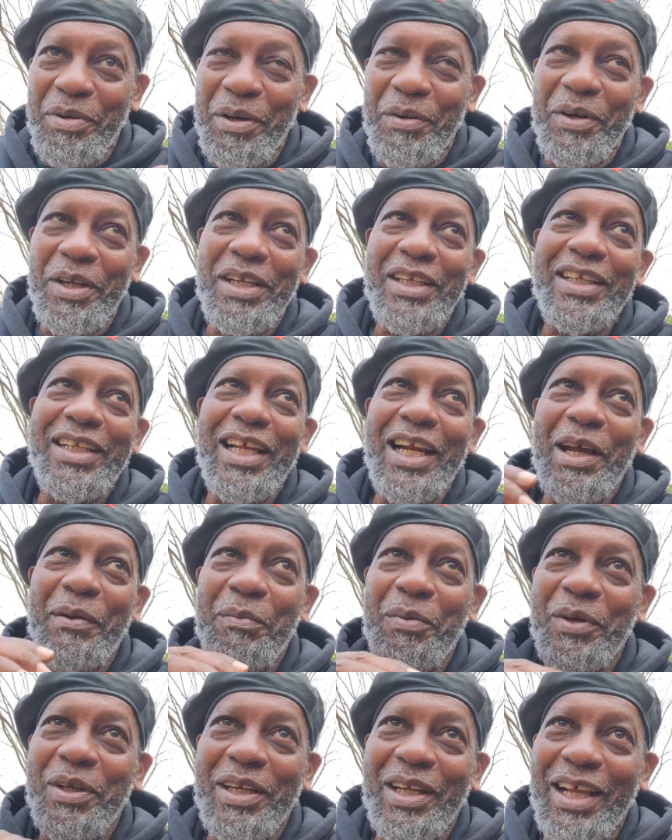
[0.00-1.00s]
Period. Then I
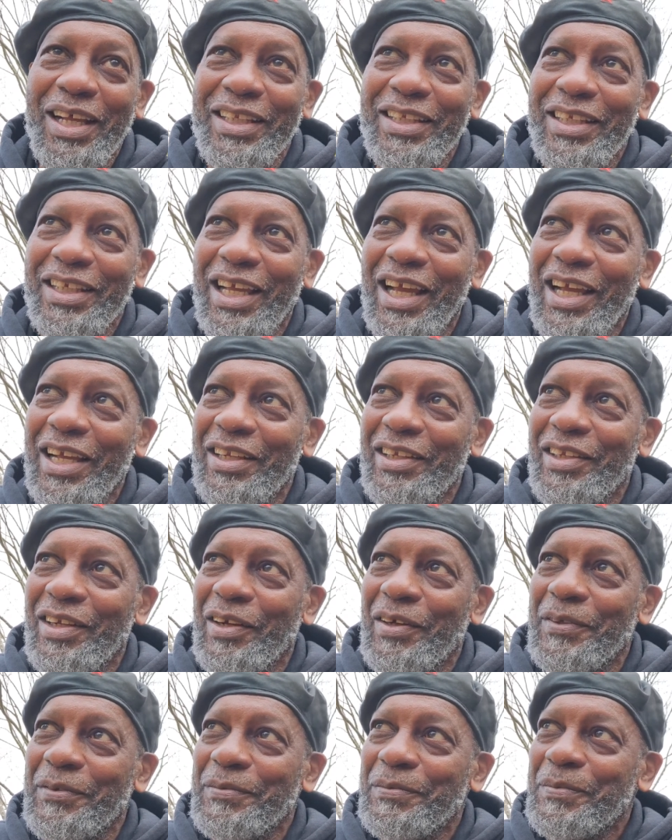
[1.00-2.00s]
put at the end, you
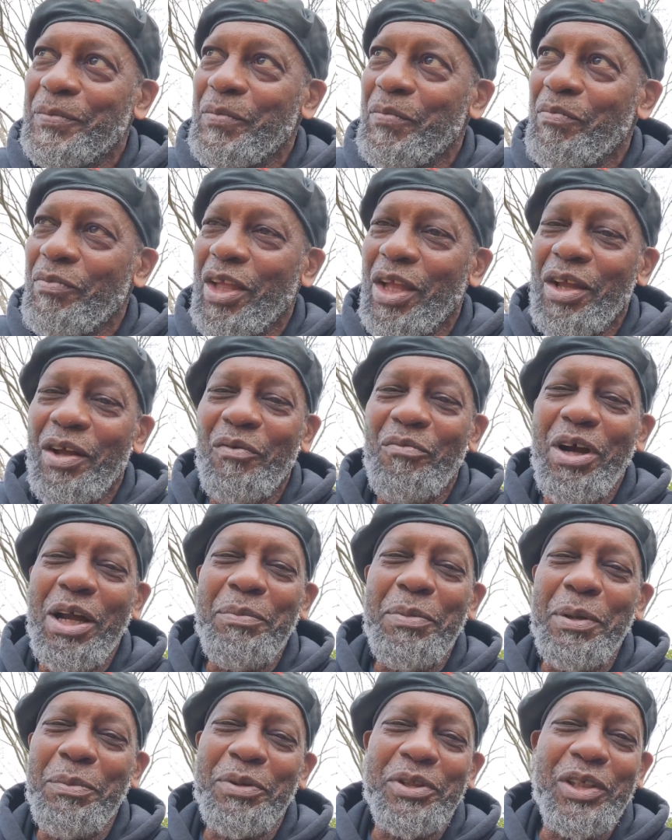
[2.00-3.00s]
know,
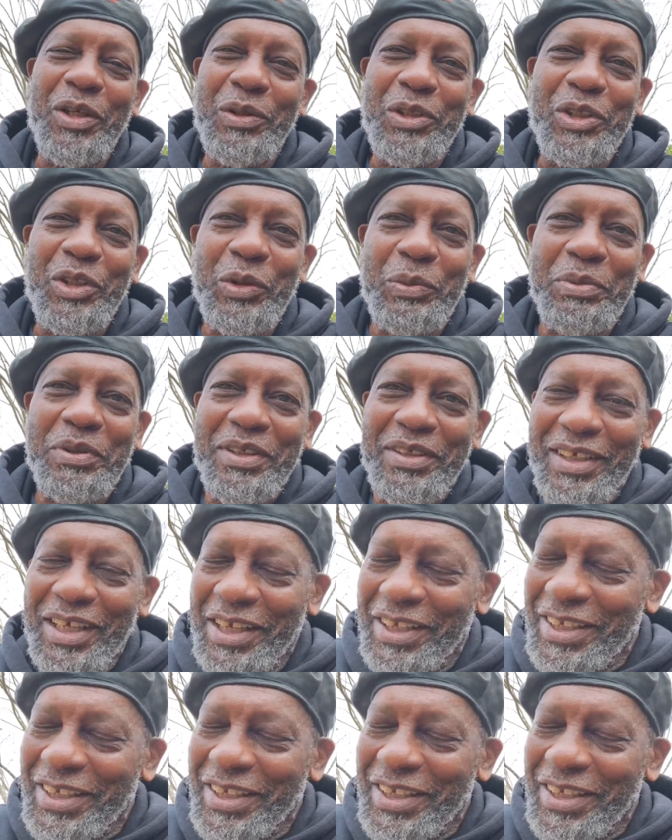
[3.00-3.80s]
white people so stupid.